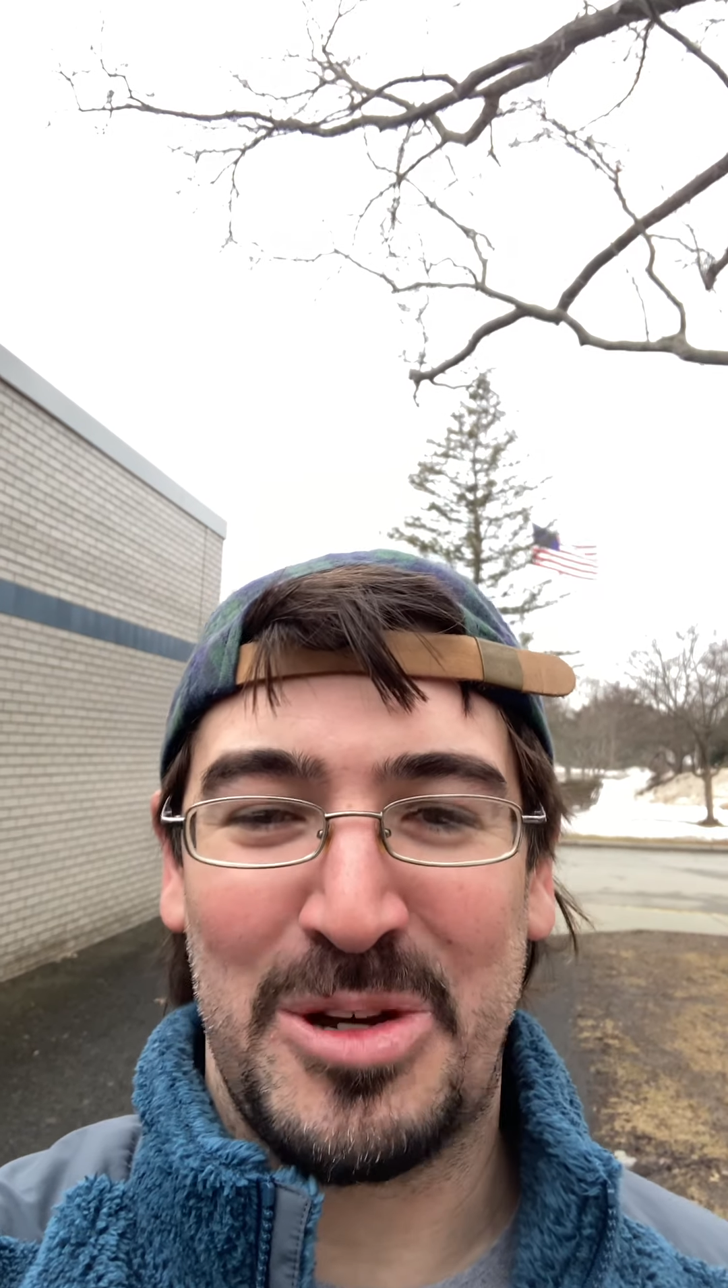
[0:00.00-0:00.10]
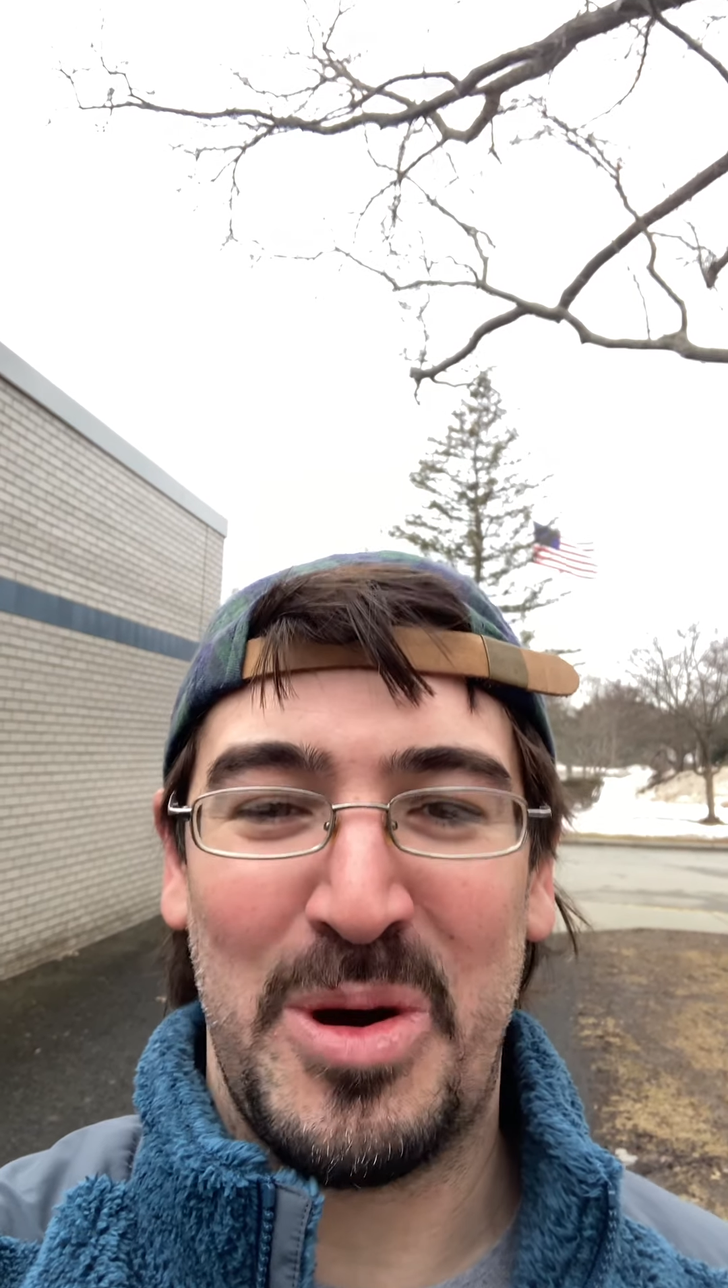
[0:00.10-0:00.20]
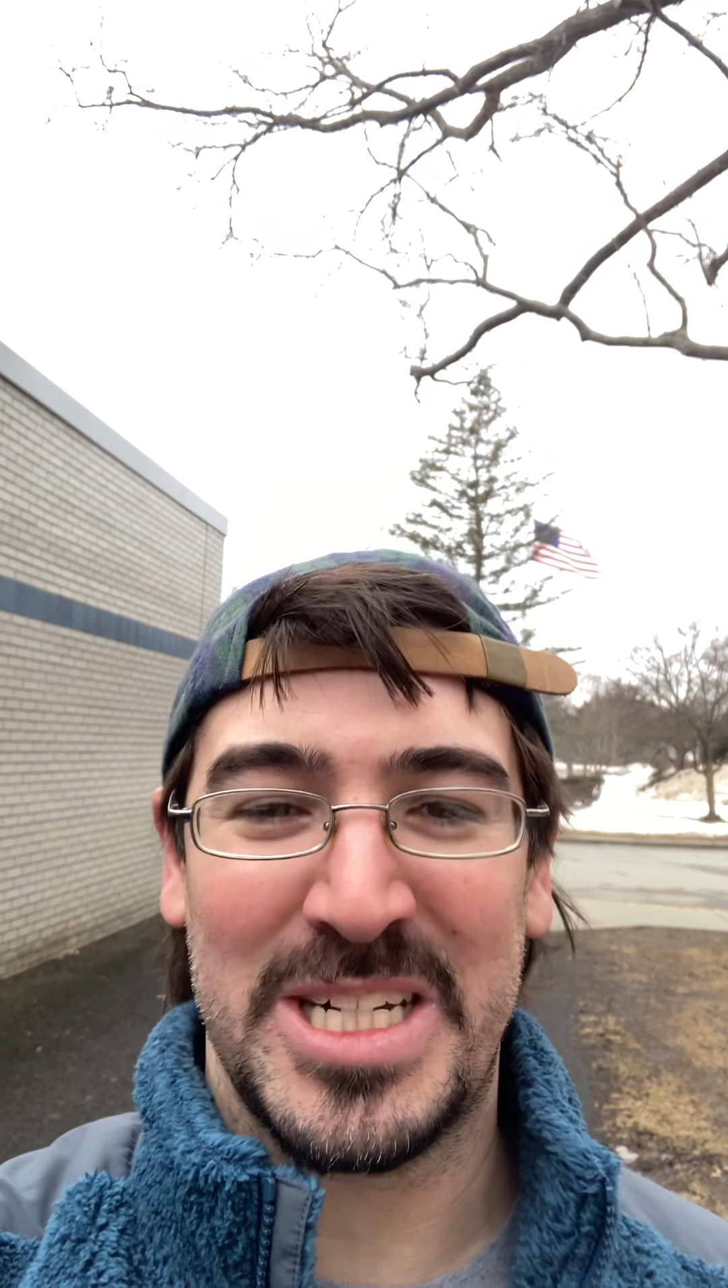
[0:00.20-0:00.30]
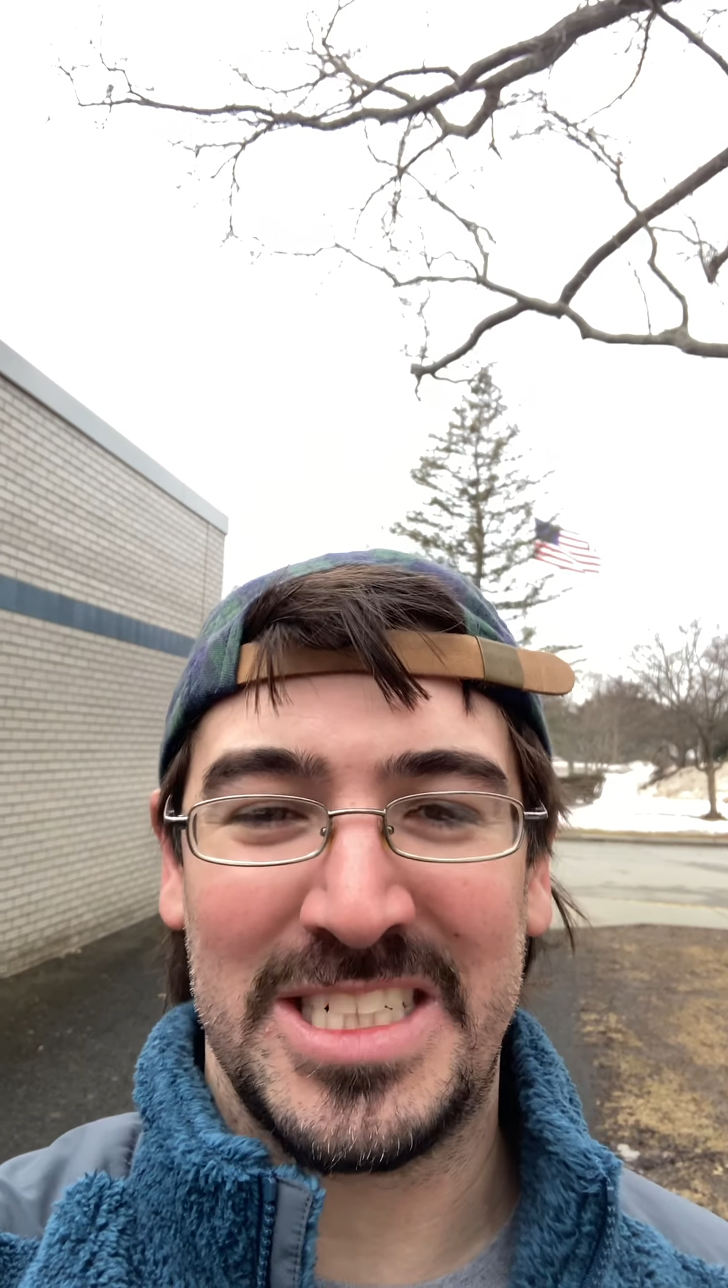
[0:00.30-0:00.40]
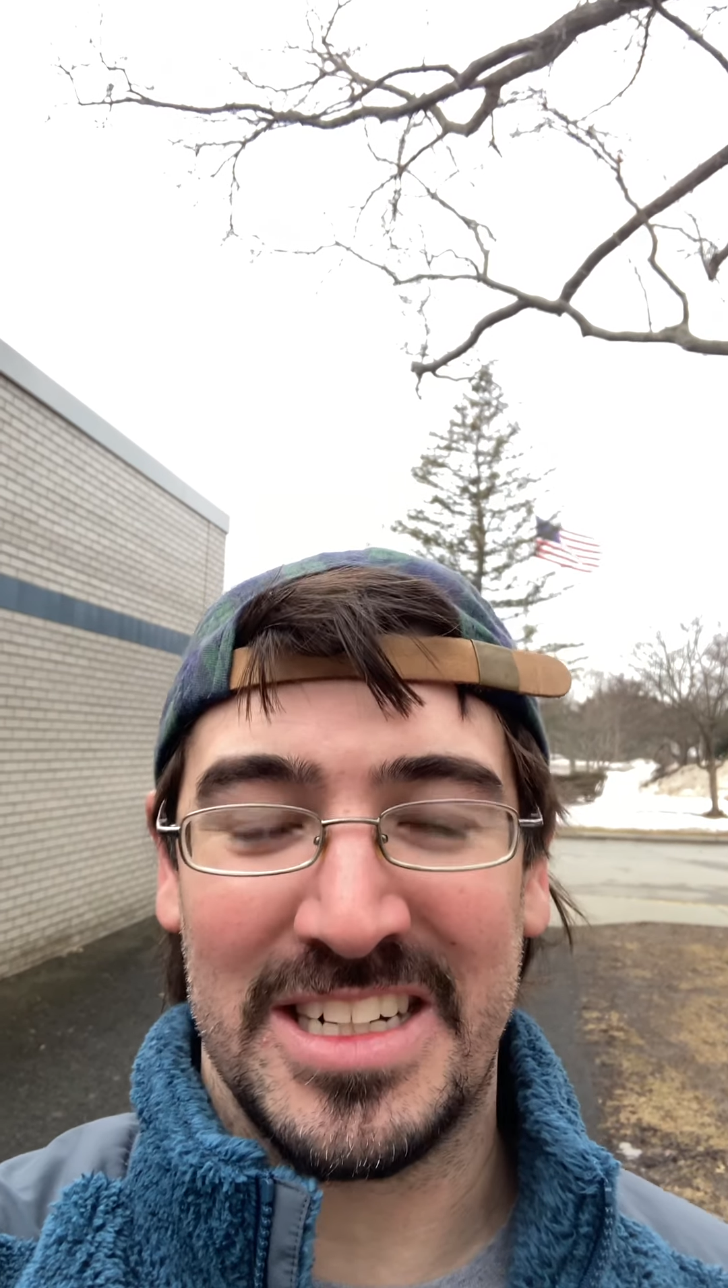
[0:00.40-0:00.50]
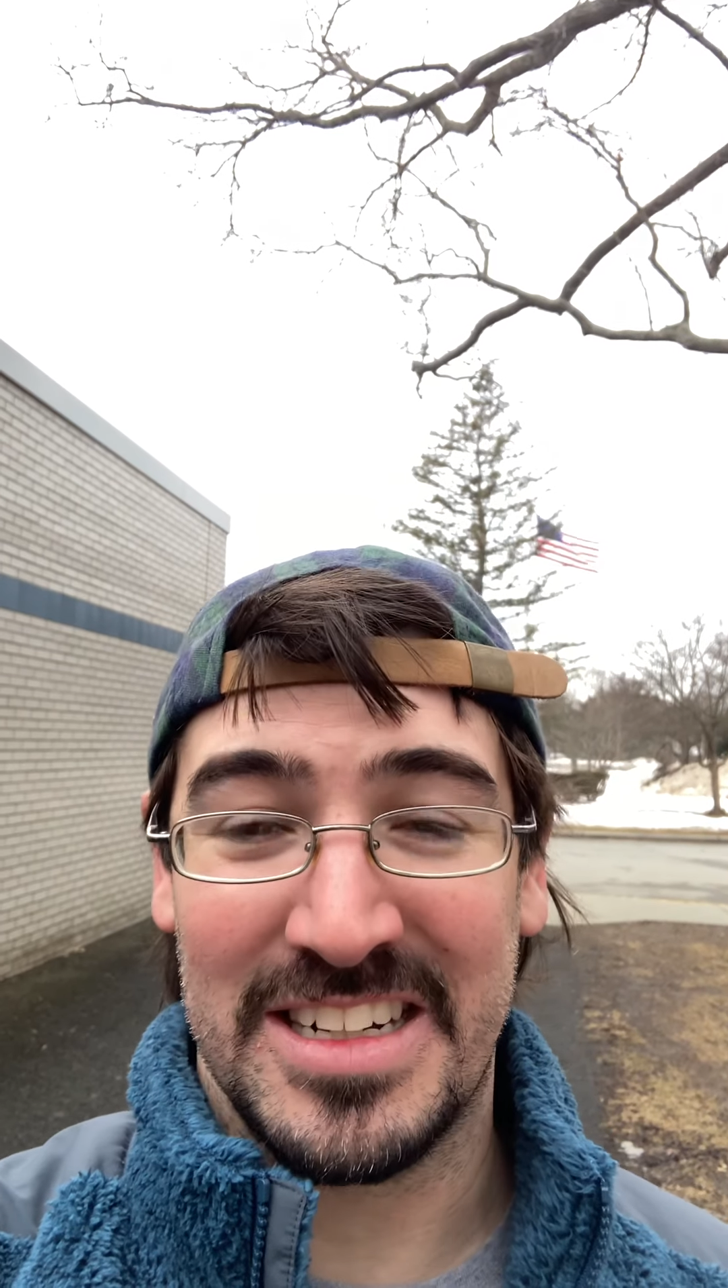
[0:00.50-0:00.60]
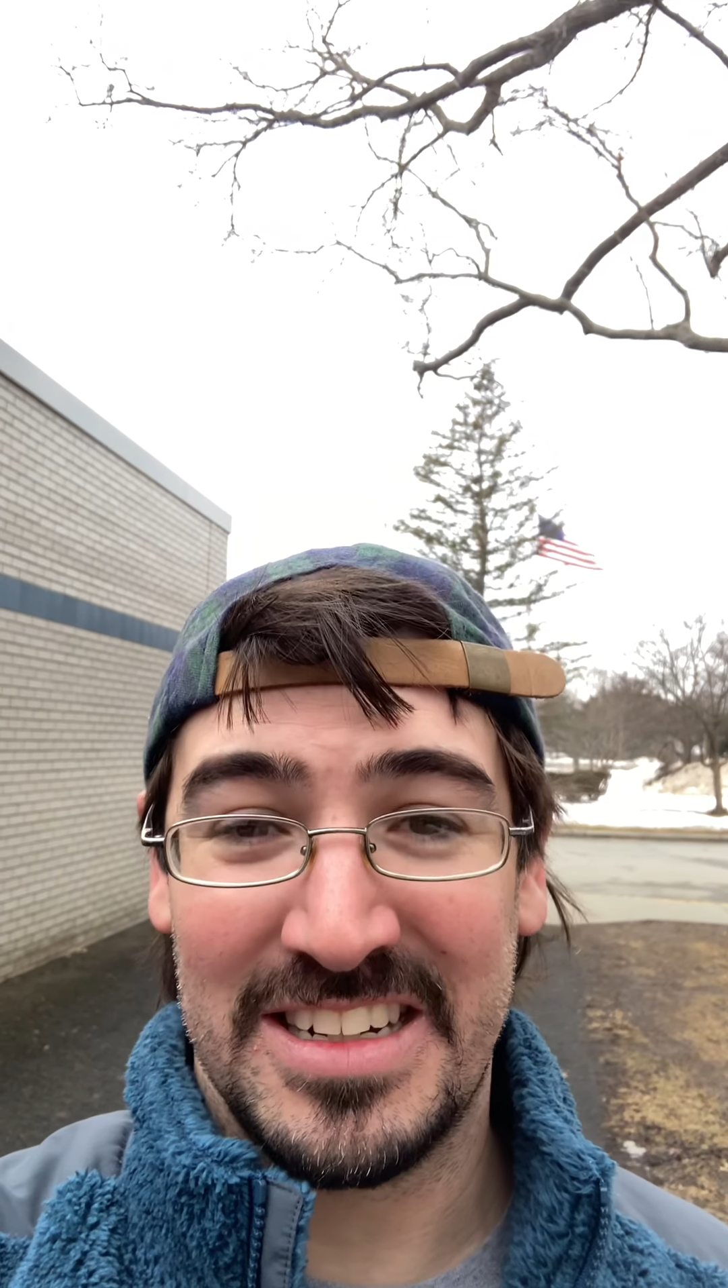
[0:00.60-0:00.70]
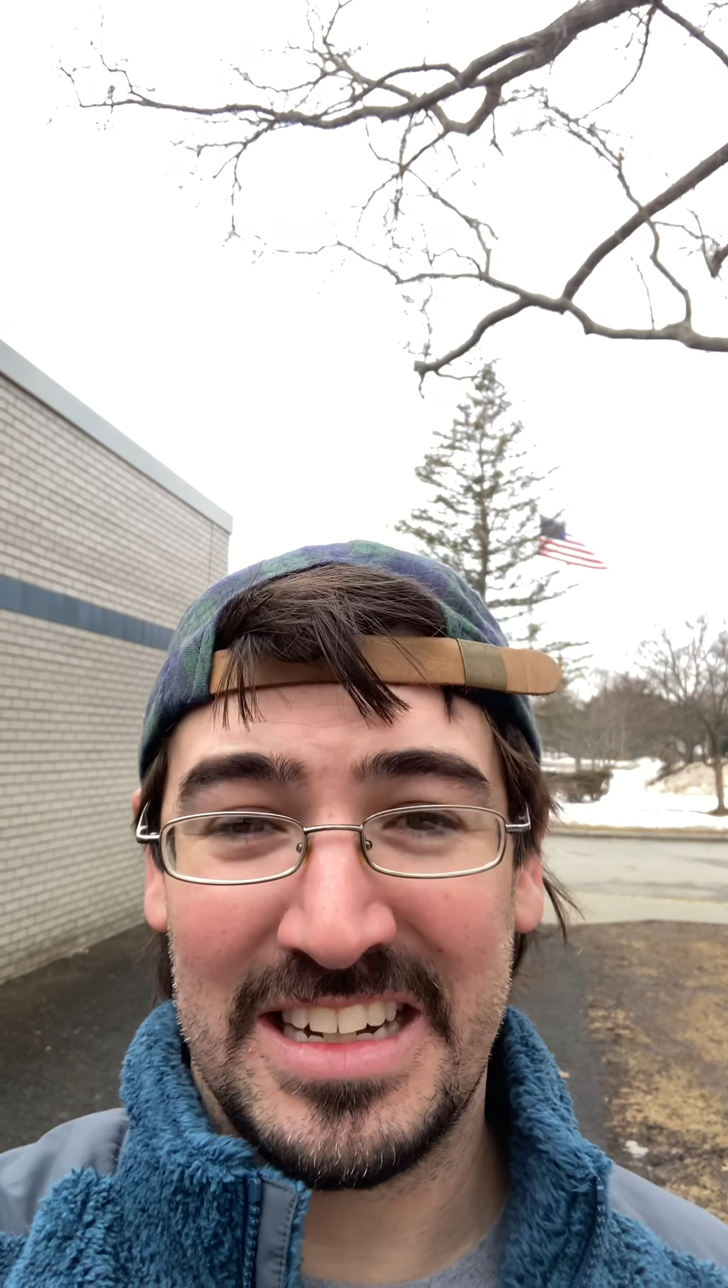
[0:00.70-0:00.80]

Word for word: question.